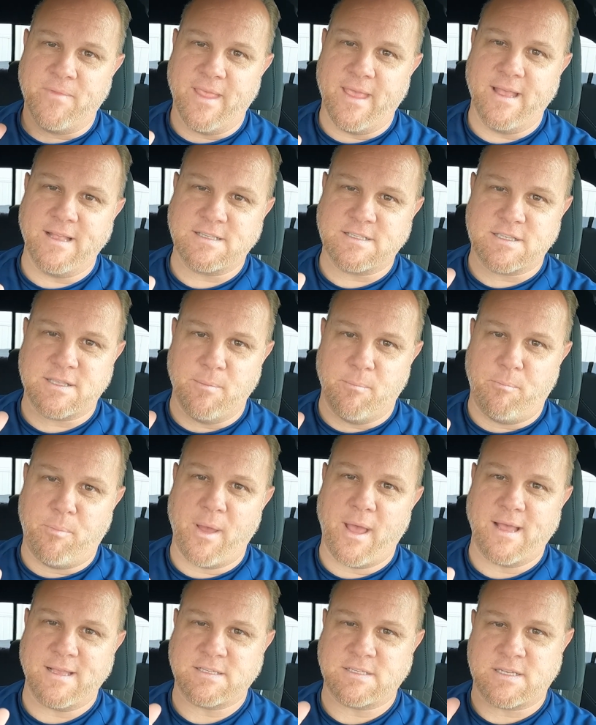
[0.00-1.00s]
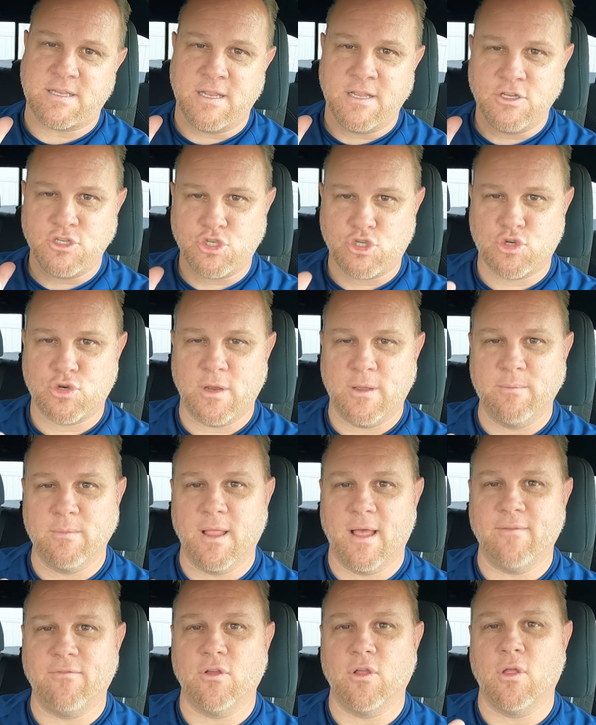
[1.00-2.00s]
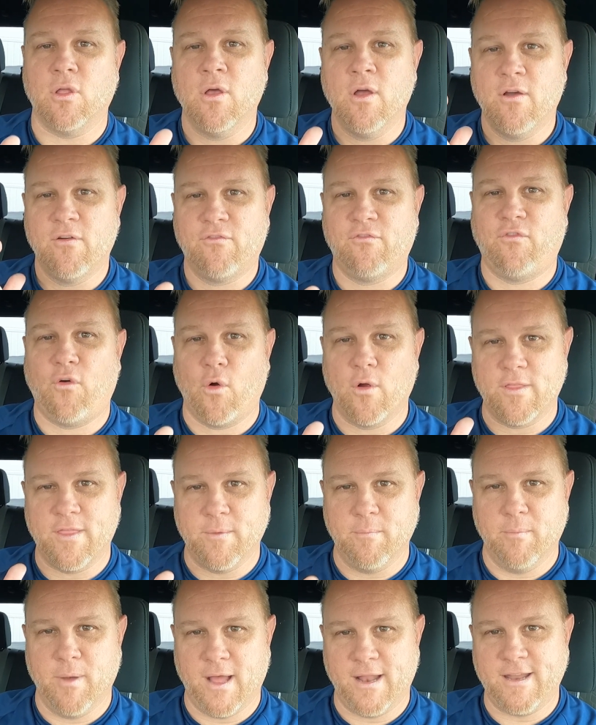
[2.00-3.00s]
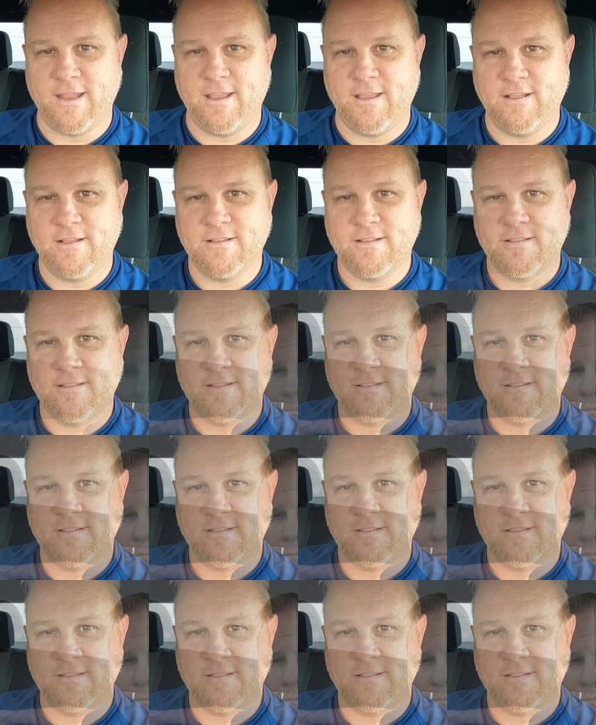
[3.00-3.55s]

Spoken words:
it's the best trim level for the money.